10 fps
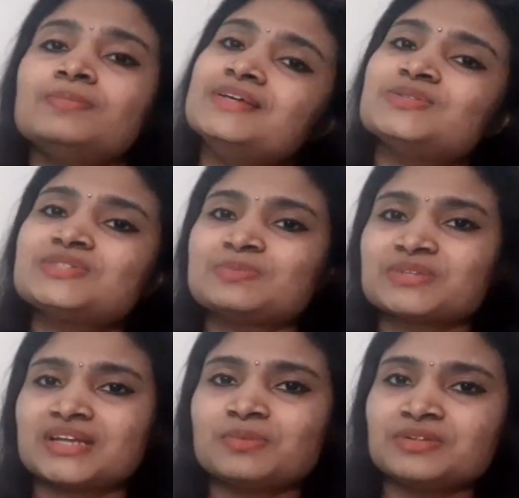please do
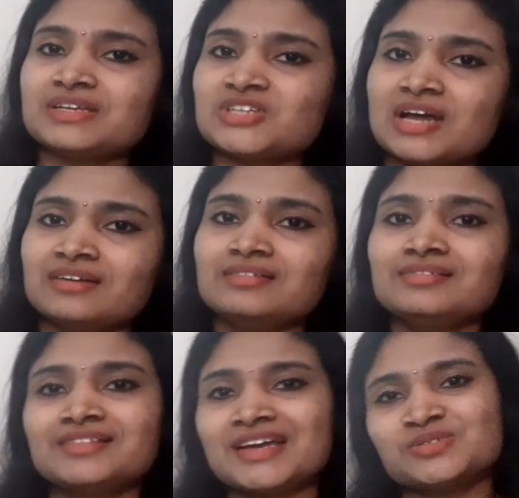subscribe to the channel.
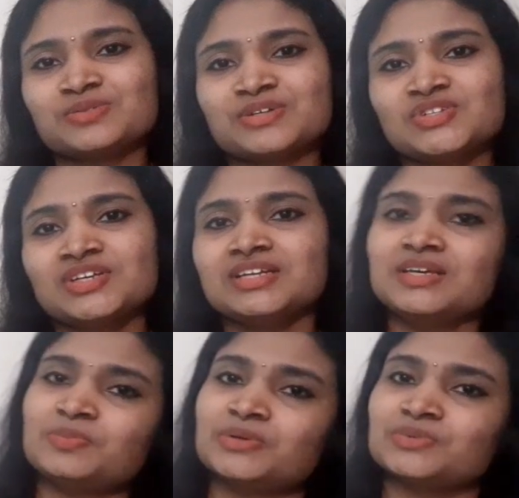Thanks for watching and
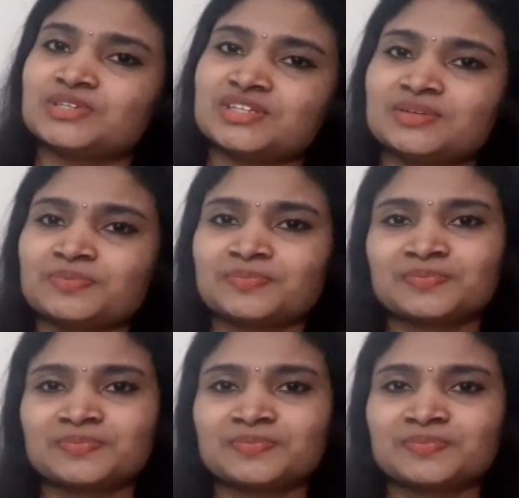keep on watching.